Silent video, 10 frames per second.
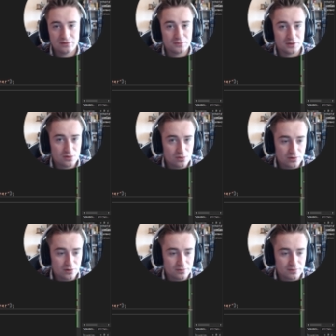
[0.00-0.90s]
from the
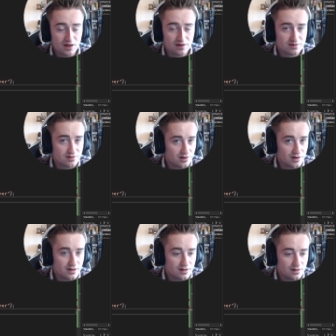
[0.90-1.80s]
corner and it's
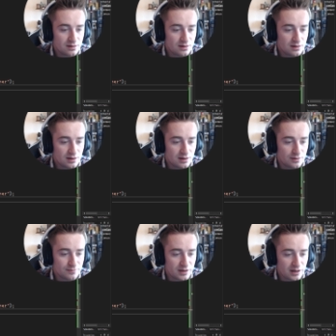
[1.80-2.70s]
dark,
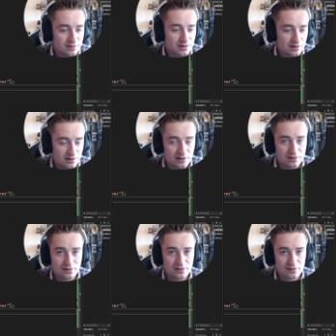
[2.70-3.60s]
um, I think
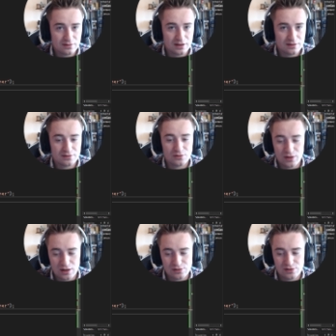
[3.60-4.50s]
that's, that's
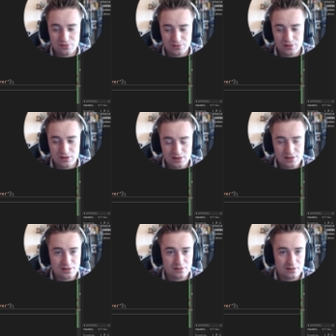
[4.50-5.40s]
grounds for
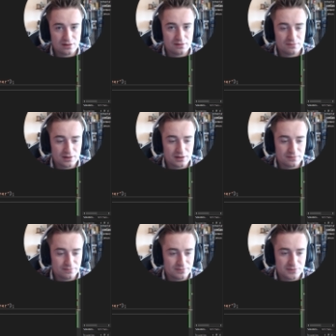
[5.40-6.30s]
instantly
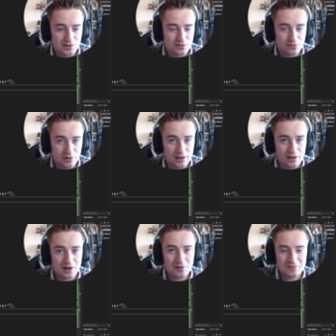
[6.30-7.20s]
um, just freaking
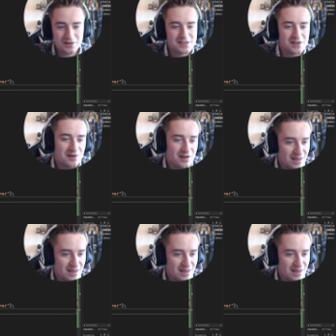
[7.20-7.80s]
out. So.